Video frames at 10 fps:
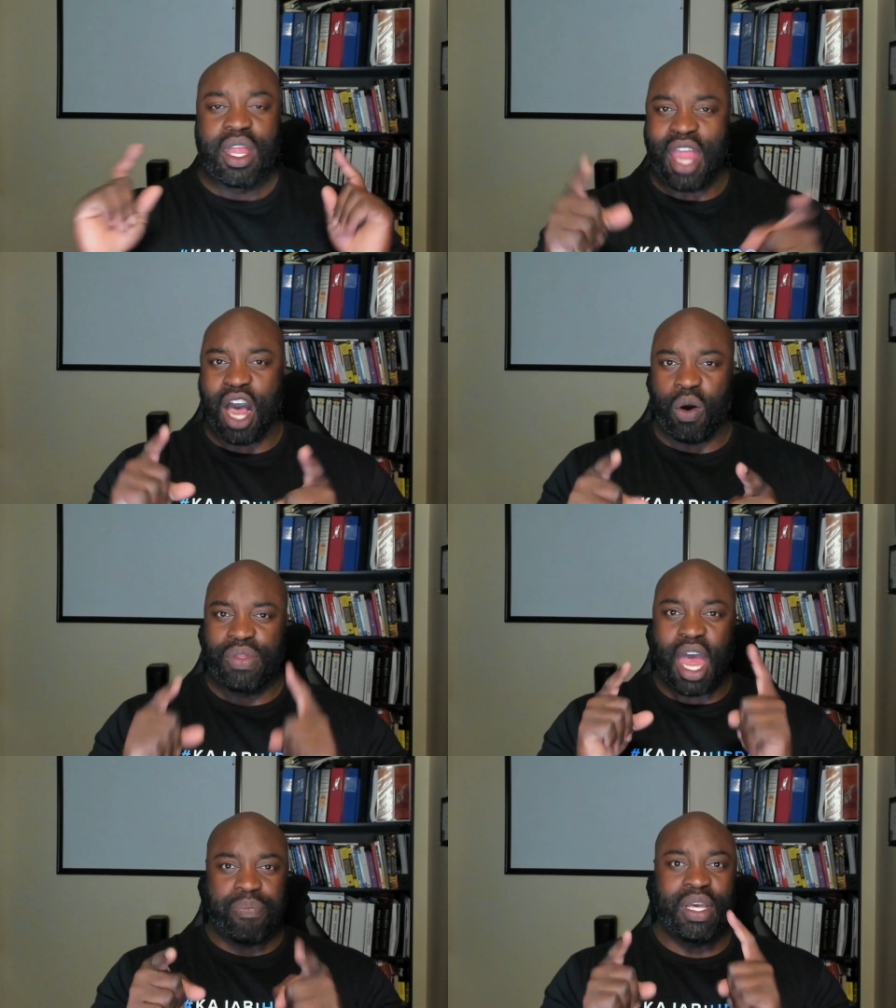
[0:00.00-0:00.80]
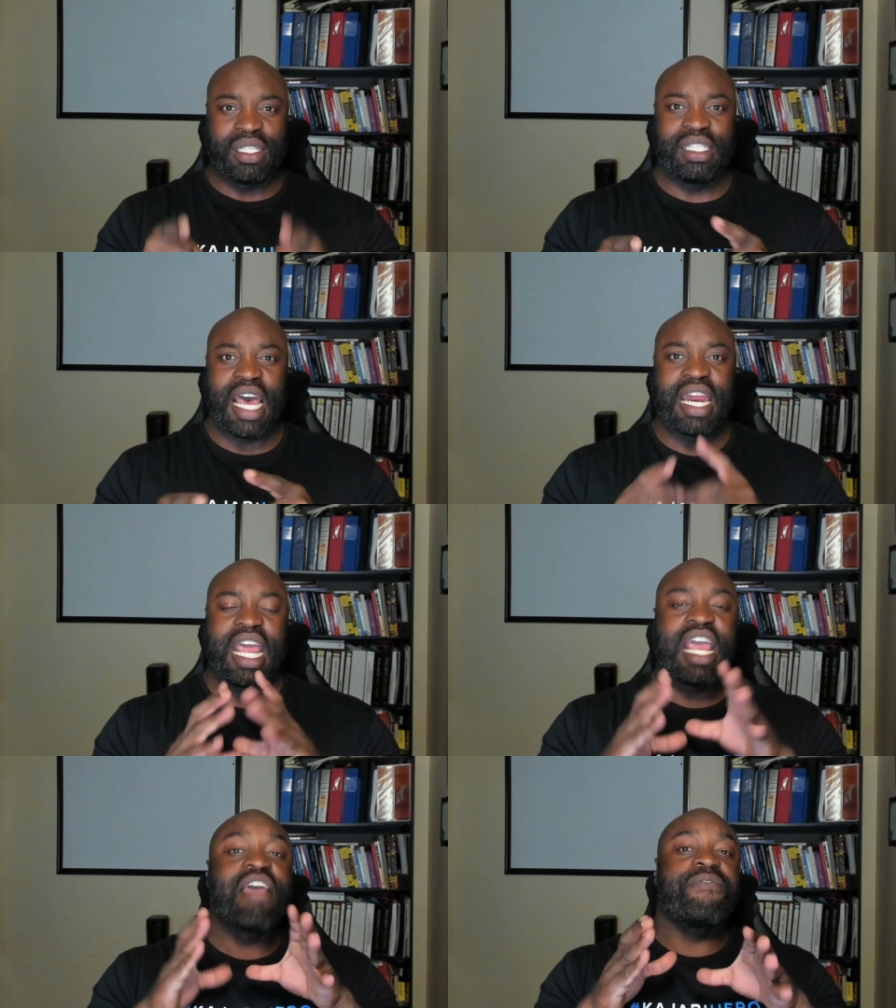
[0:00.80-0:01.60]
Now, that being
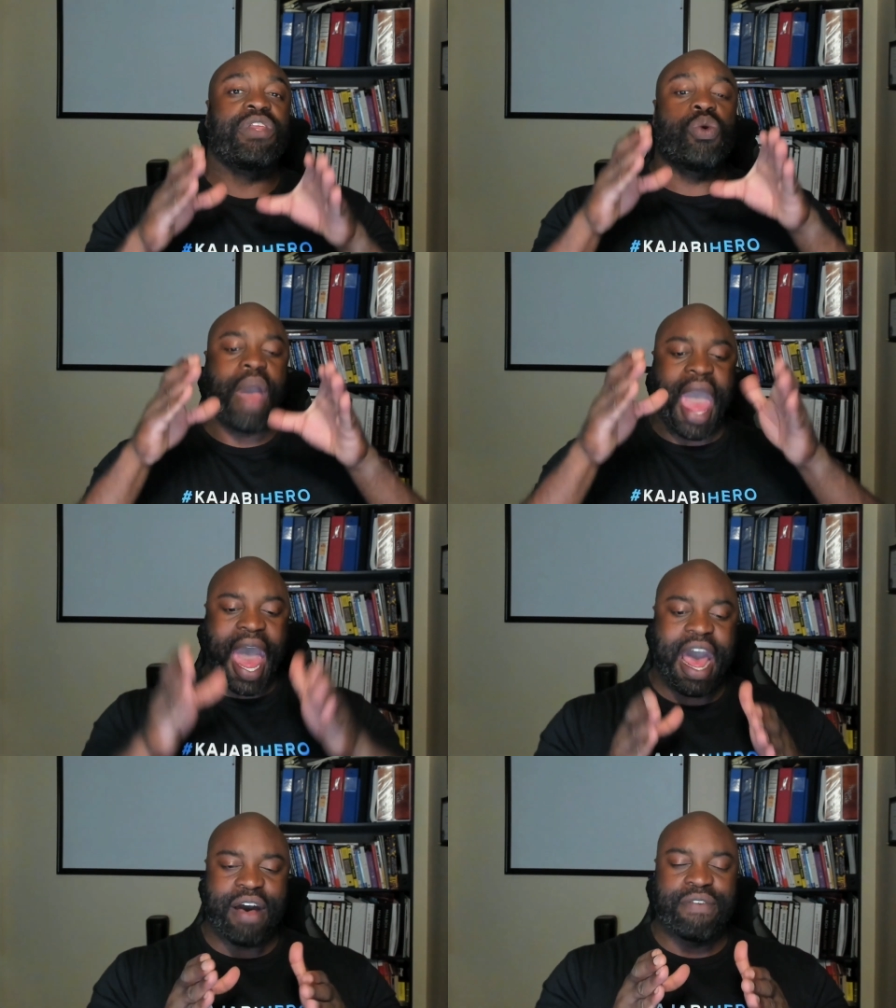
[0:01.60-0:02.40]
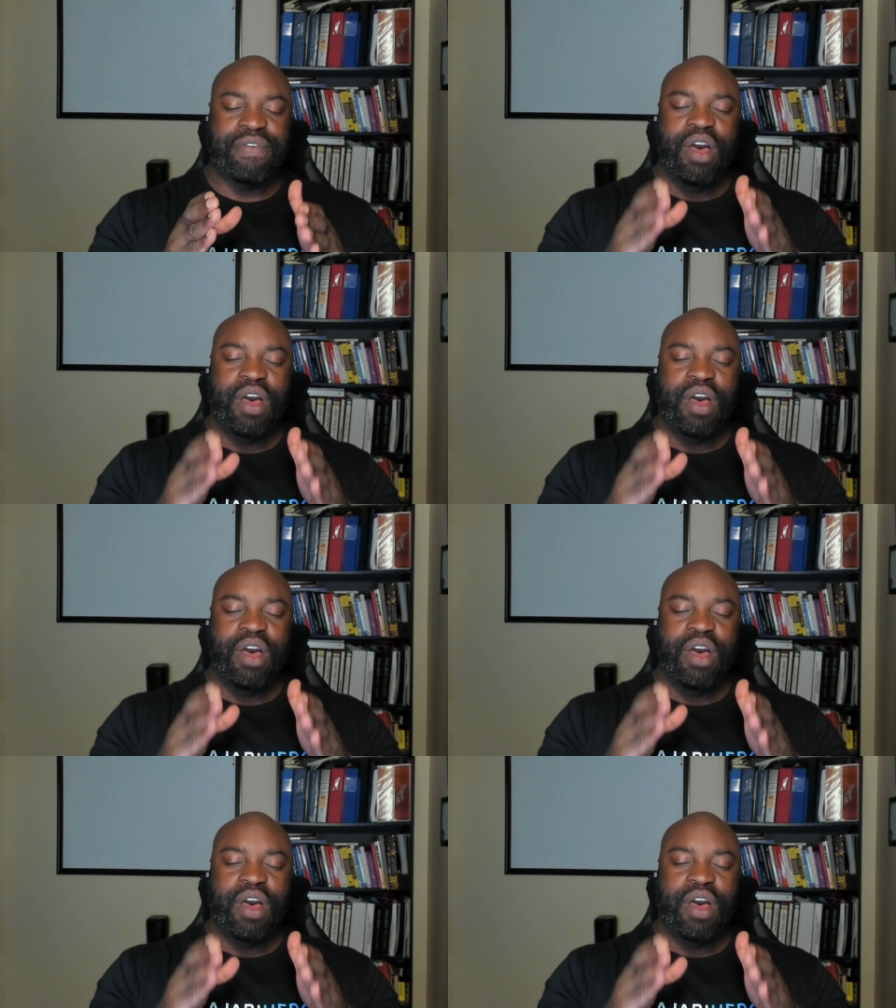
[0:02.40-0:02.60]
said, if you have